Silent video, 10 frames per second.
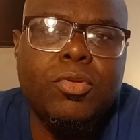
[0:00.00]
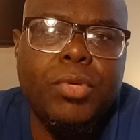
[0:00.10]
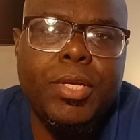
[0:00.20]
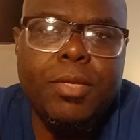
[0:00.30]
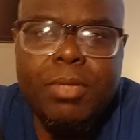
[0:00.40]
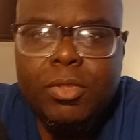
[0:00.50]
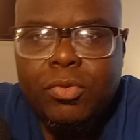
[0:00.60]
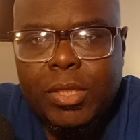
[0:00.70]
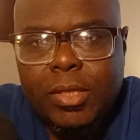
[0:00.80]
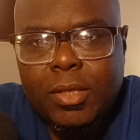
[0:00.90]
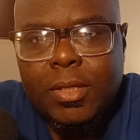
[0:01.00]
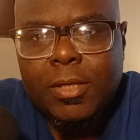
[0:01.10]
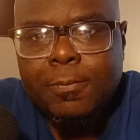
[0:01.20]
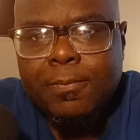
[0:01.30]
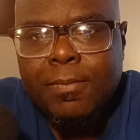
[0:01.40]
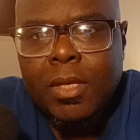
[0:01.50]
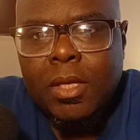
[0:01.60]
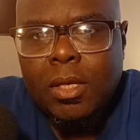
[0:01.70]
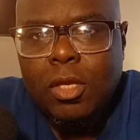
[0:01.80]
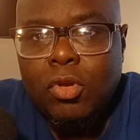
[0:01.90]
treaty between the
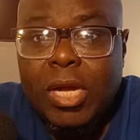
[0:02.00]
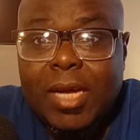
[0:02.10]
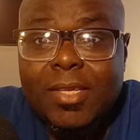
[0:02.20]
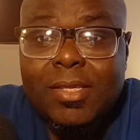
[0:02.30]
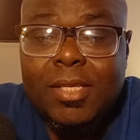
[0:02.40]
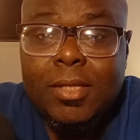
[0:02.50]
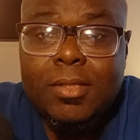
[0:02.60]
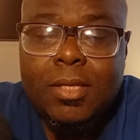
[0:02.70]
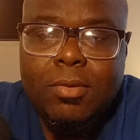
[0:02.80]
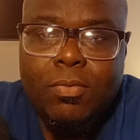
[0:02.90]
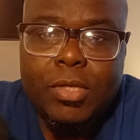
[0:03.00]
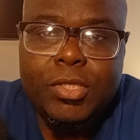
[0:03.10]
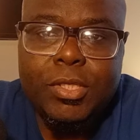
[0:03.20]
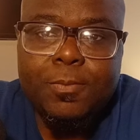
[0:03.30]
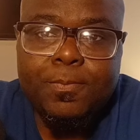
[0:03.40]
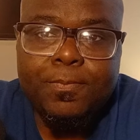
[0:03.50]
United States and Russia.